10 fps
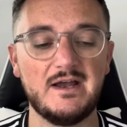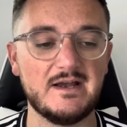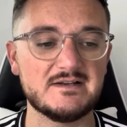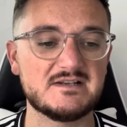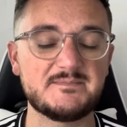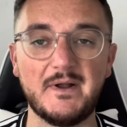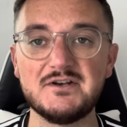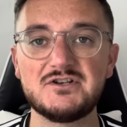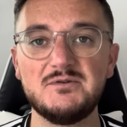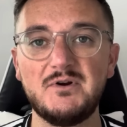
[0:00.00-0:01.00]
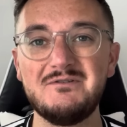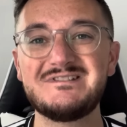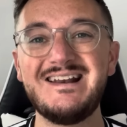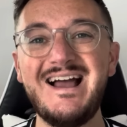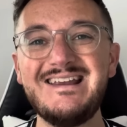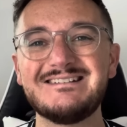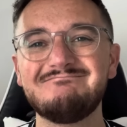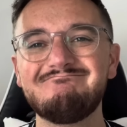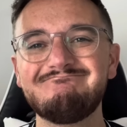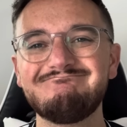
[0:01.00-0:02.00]
suspension, but it was denied.
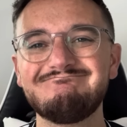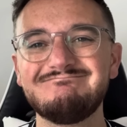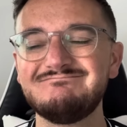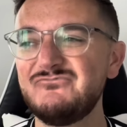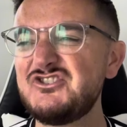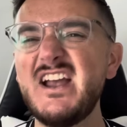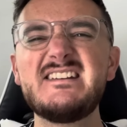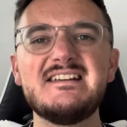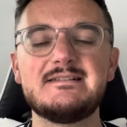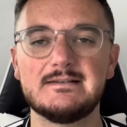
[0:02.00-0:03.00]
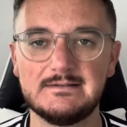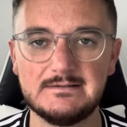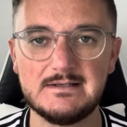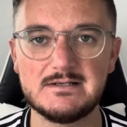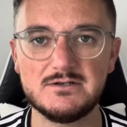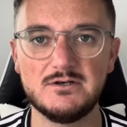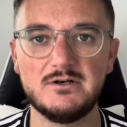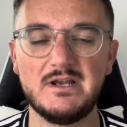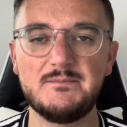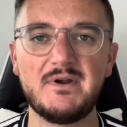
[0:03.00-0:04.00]
Rejected. So
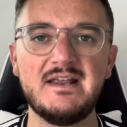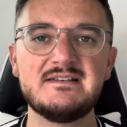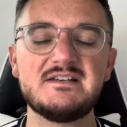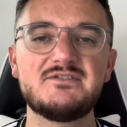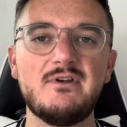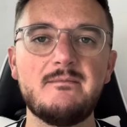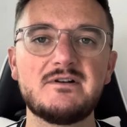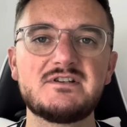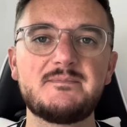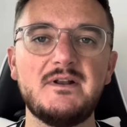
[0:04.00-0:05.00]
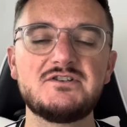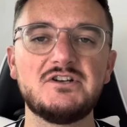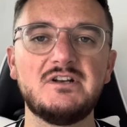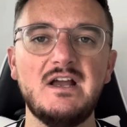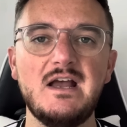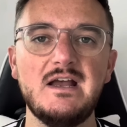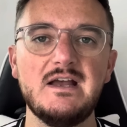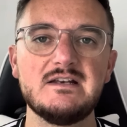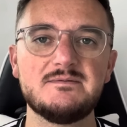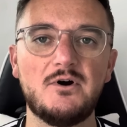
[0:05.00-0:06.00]
he begins his 3-match suspension
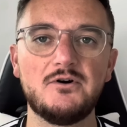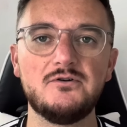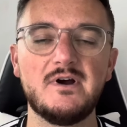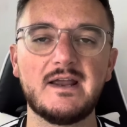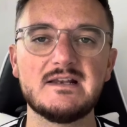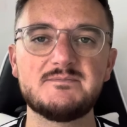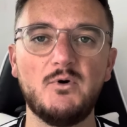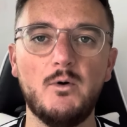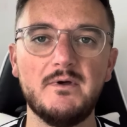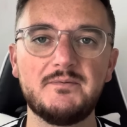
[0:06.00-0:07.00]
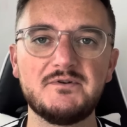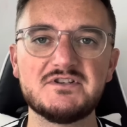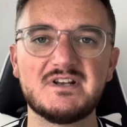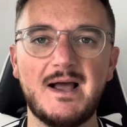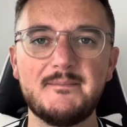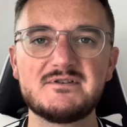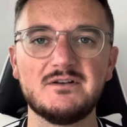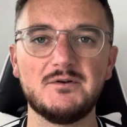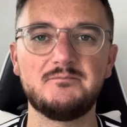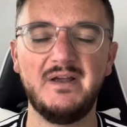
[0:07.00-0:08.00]
tomorrow against Bournemouth, which is an
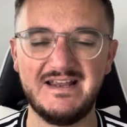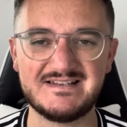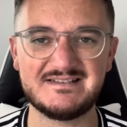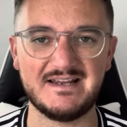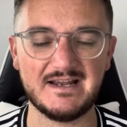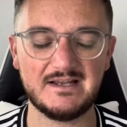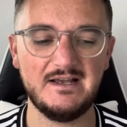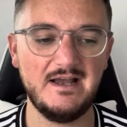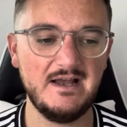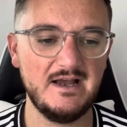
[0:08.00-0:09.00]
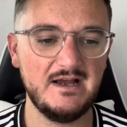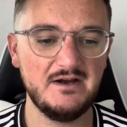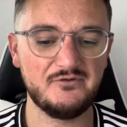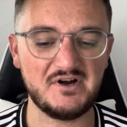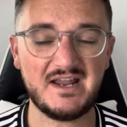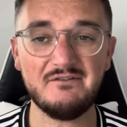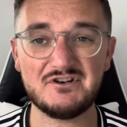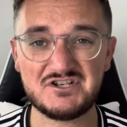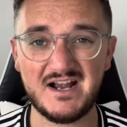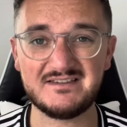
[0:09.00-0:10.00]
absolute piss take. For it to get
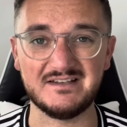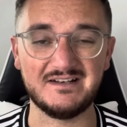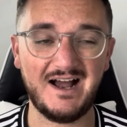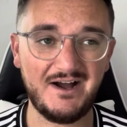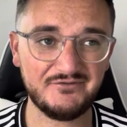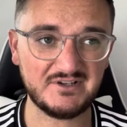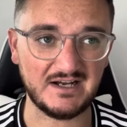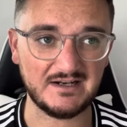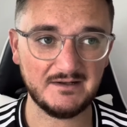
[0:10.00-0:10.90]
rejected after